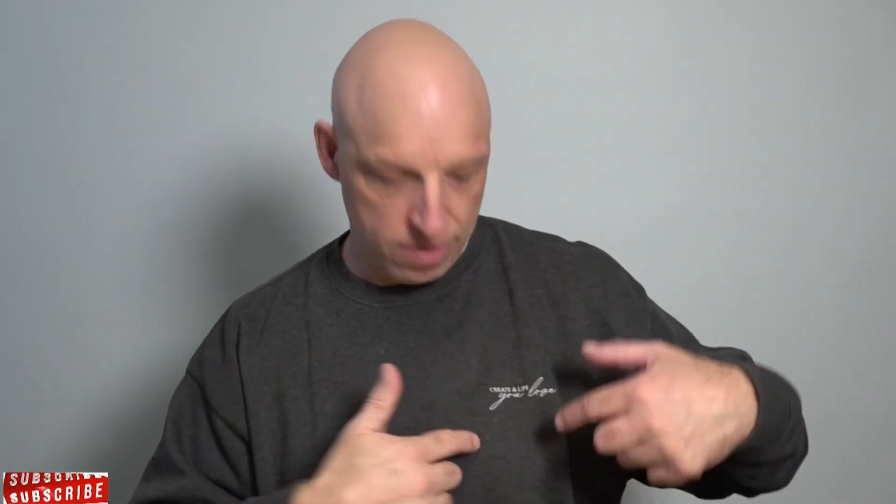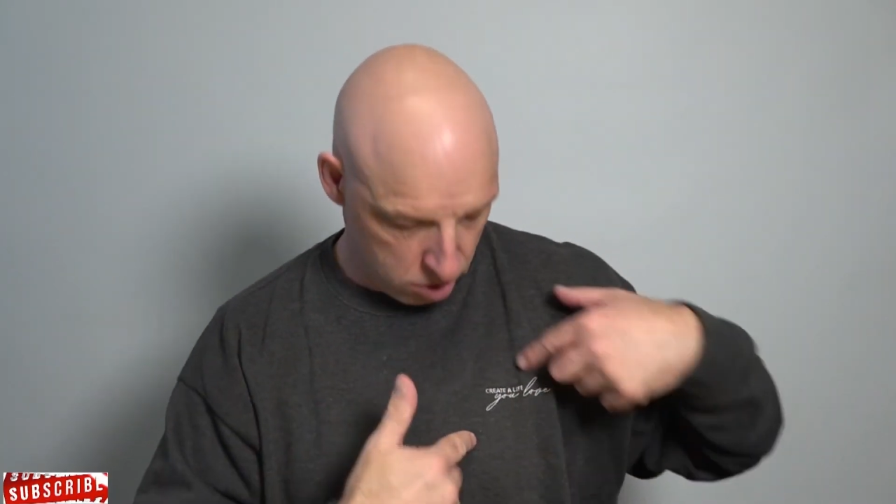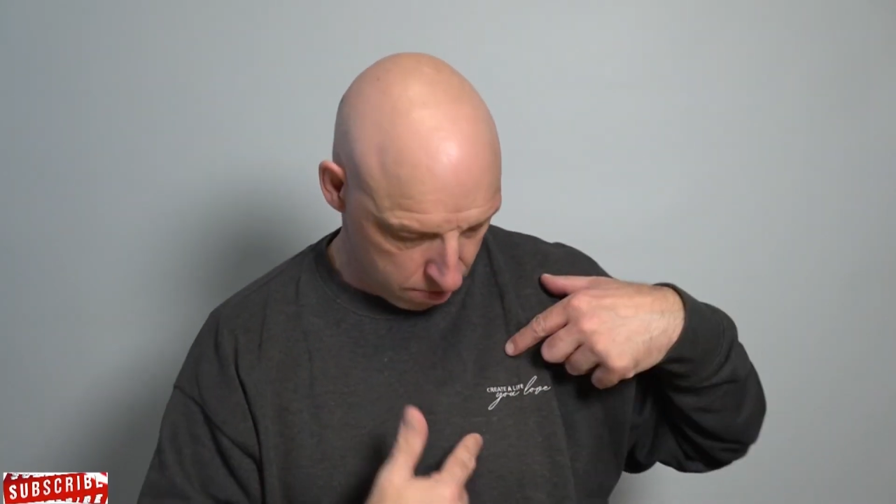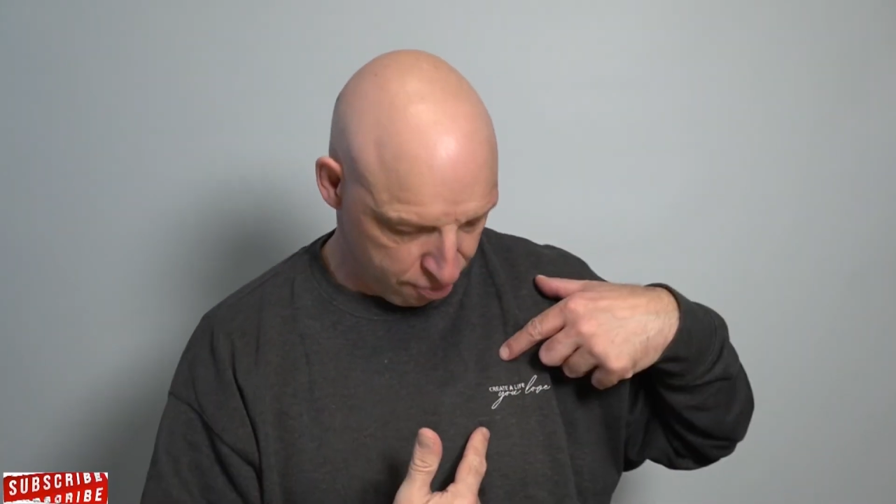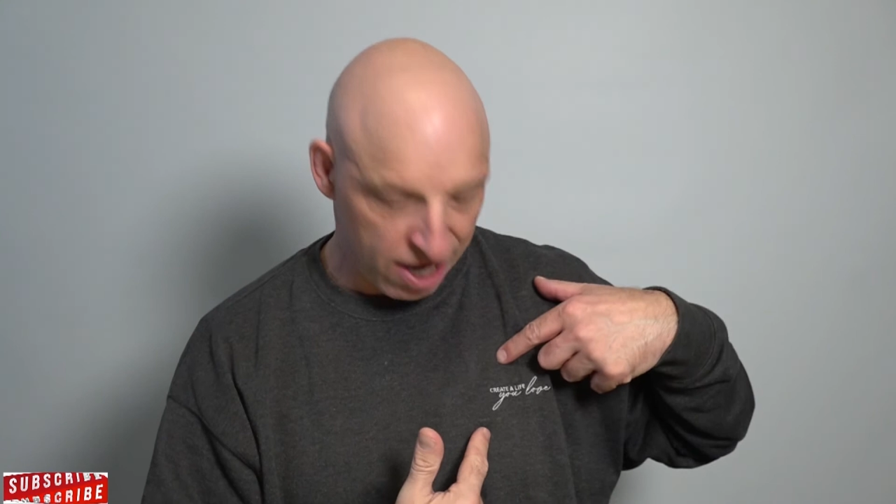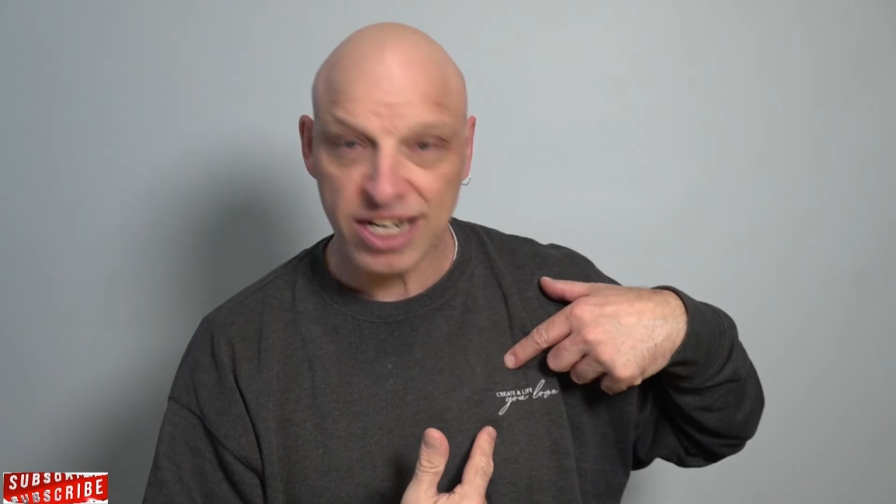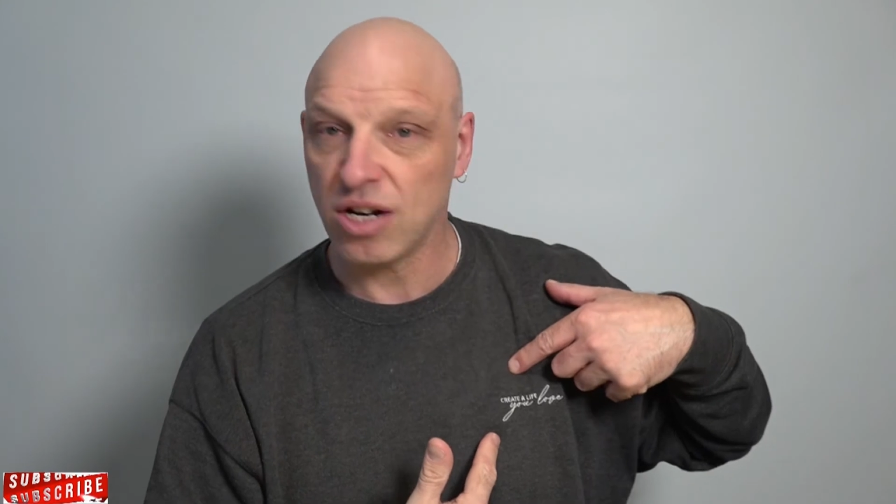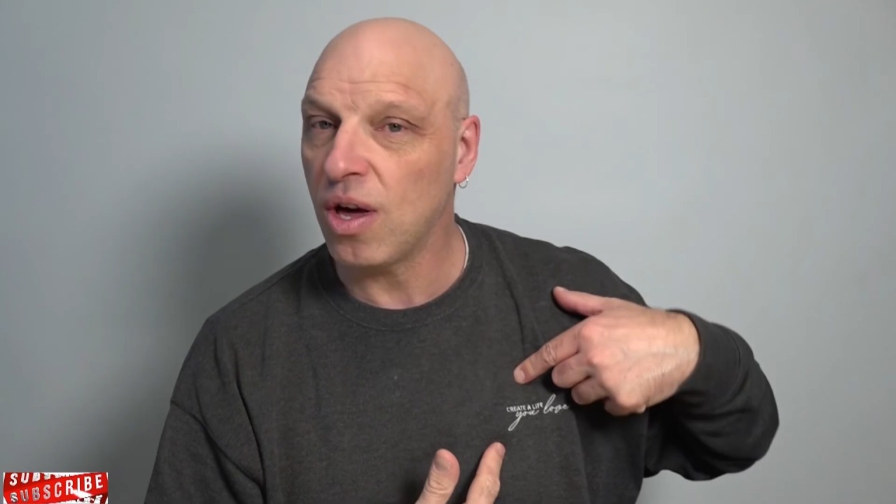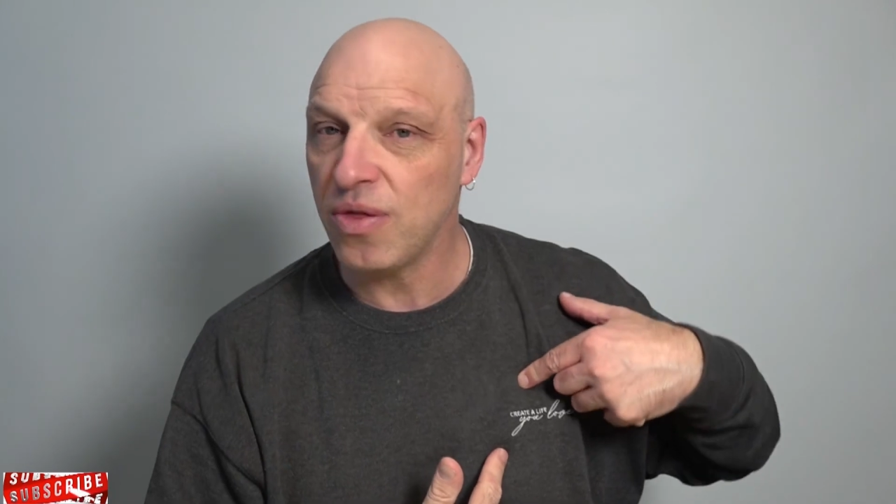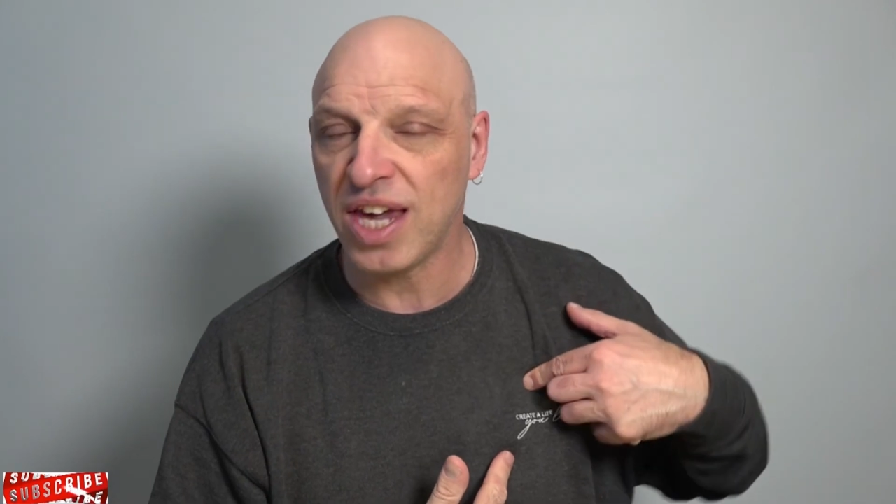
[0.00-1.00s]
like branding
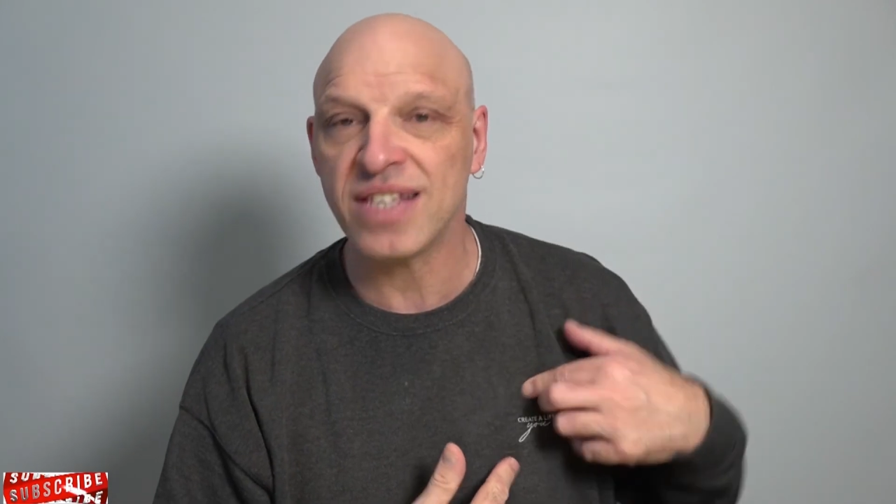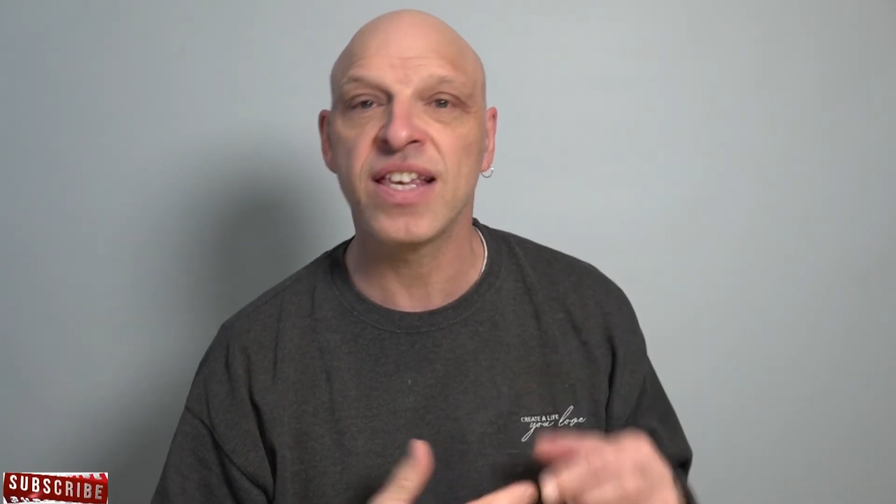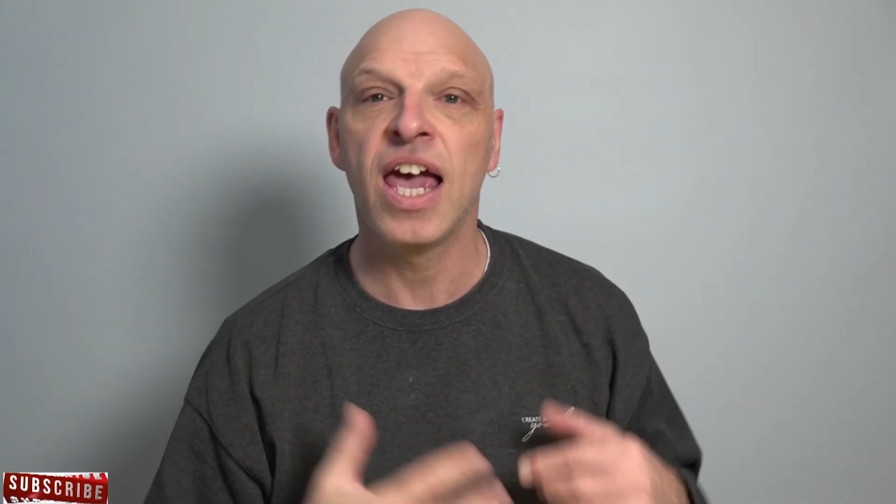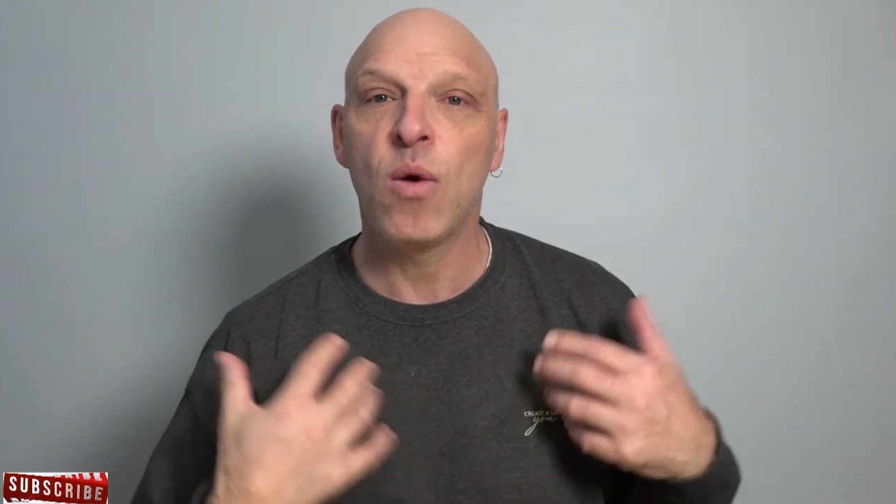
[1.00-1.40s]
like this,